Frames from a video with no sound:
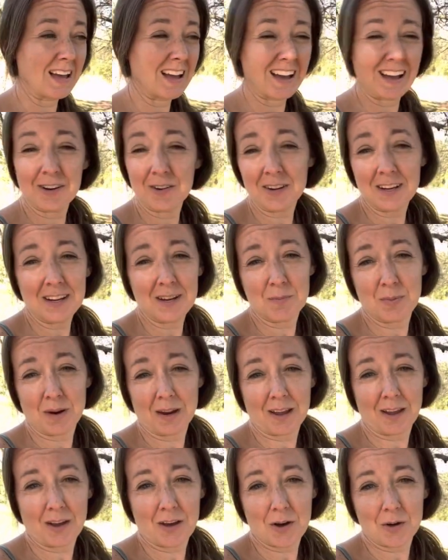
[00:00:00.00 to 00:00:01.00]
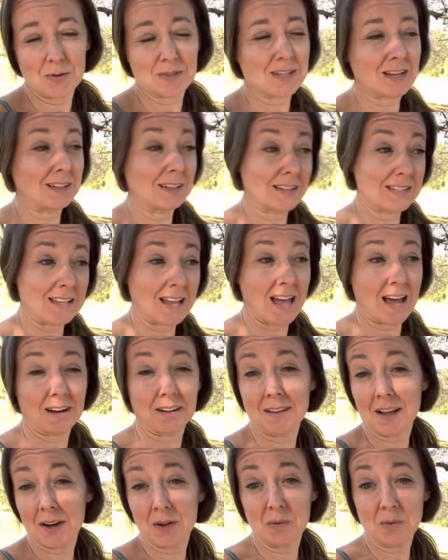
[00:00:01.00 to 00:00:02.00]
I don't need to bring in goats unless I had a
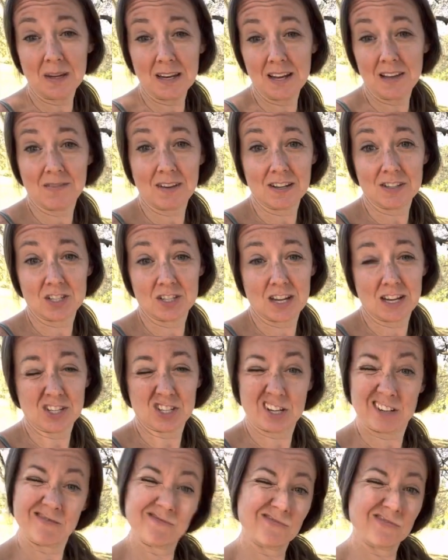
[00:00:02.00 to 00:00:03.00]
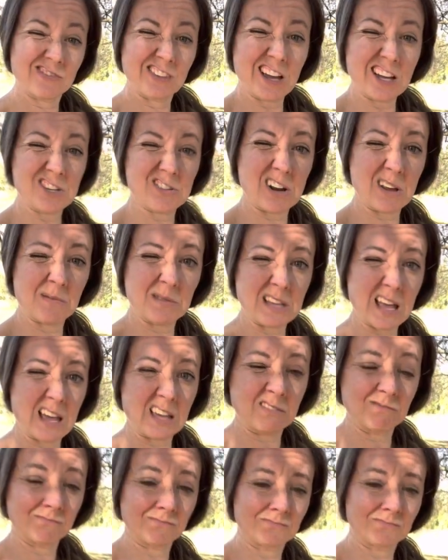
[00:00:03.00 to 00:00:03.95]
lot of weedy vegetation. Catch what I'm saying?